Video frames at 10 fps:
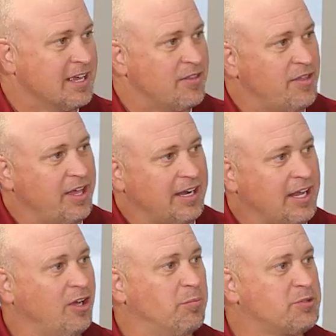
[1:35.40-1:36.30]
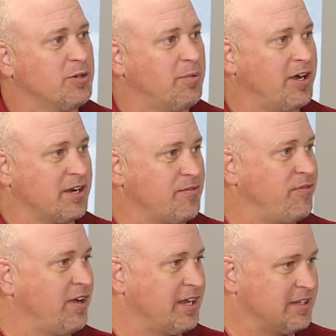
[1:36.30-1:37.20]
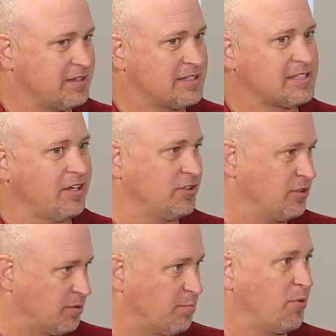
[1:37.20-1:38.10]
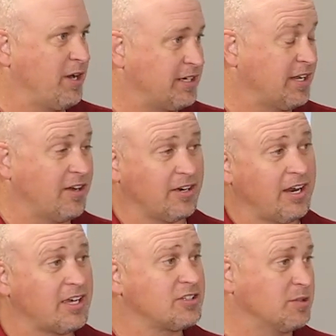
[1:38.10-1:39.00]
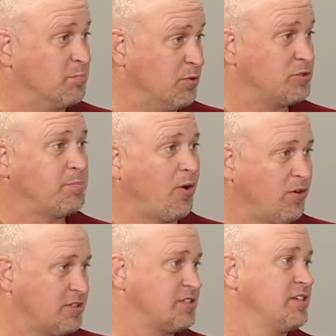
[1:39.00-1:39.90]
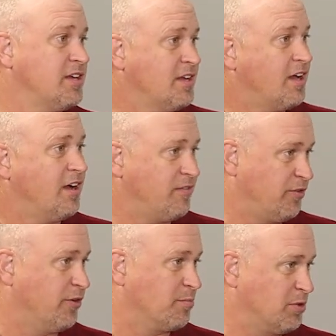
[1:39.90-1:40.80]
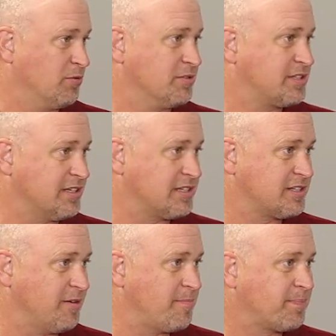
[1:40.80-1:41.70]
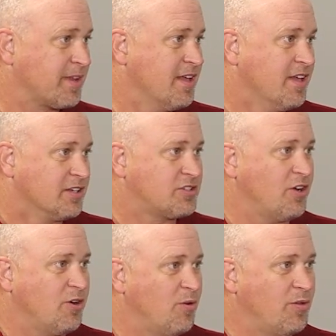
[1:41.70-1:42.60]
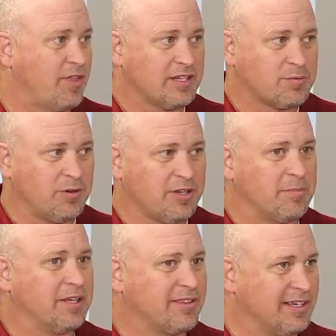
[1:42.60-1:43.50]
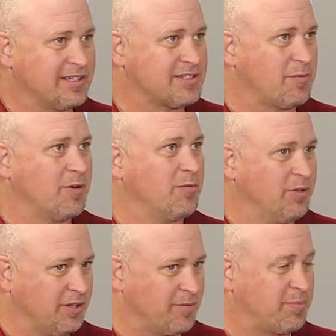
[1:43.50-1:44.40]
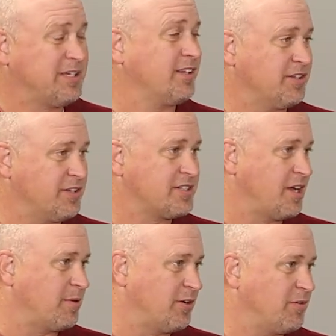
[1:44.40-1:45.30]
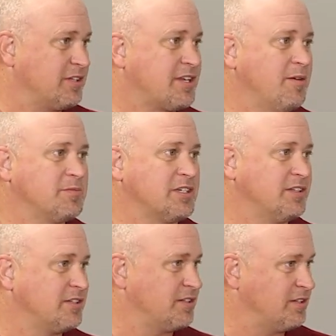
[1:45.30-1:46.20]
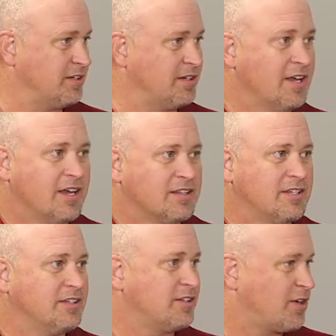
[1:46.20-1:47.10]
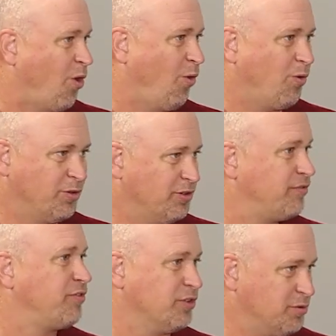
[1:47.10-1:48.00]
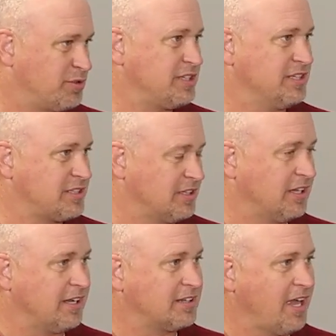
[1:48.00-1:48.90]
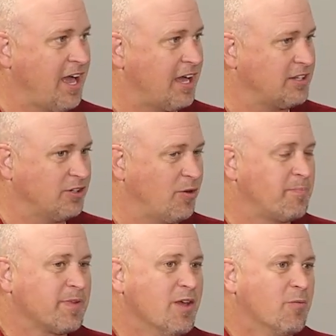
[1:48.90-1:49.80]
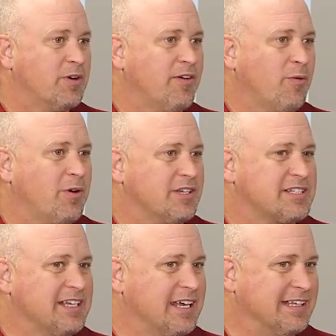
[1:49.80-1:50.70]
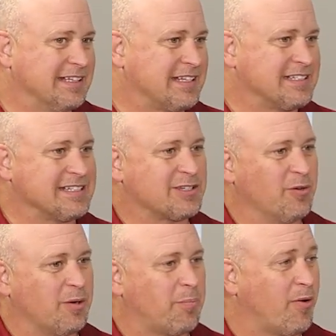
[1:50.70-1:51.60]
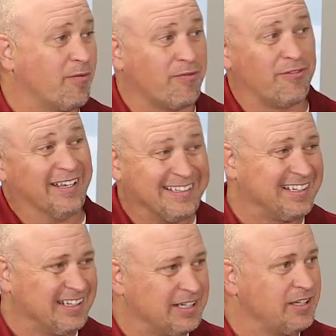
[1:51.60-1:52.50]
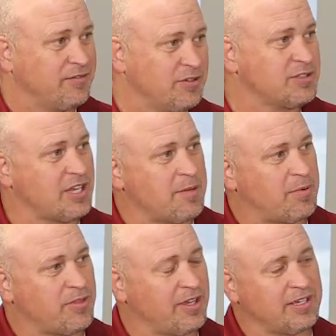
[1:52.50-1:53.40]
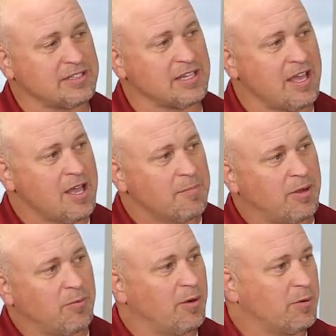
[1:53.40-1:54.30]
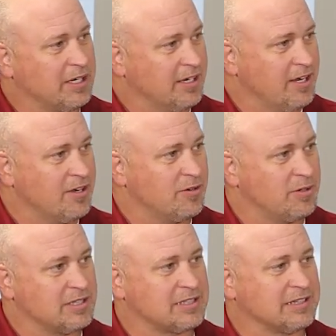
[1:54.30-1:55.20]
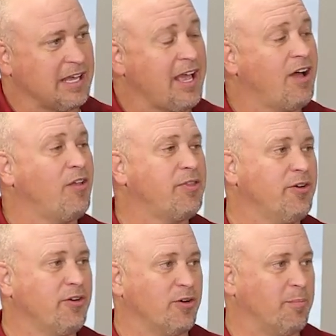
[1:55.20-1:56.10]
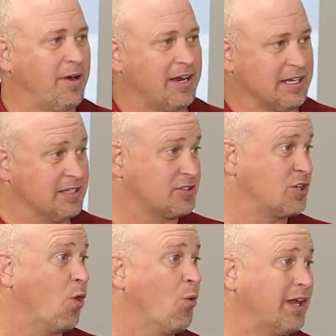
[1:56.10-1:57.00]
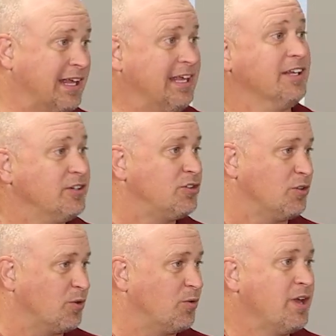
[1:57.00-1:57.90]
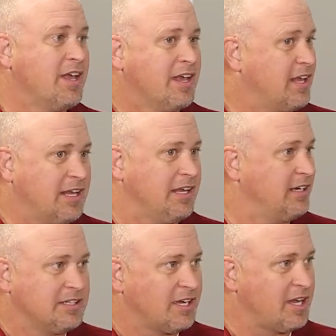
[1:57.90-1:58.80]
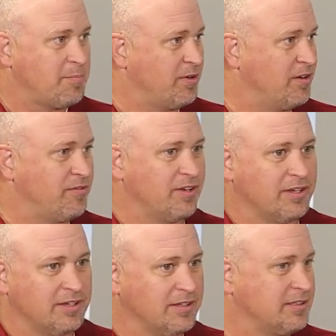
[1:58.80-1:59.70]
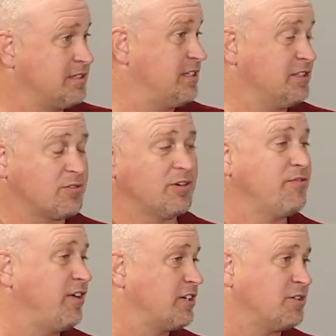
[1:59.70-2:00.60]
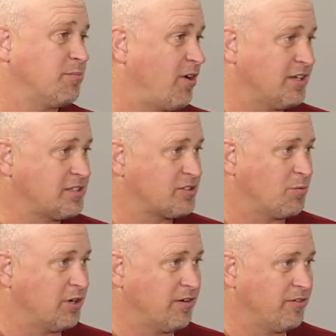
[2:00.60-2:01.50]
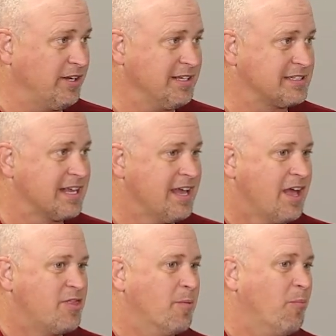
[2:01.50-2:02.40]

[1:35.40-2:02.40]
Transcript: that helps your body fight cellular breakdown and actually boost parts of your immune system. So that's one of the big things that we're really, particularly this time of year when it comes into the cold and the flu season like that, you know, we never want to say that this is going to prevent any of those type of things. But what we know is that the healthier your body is going into any type of disease or an infection process or whatever it is, the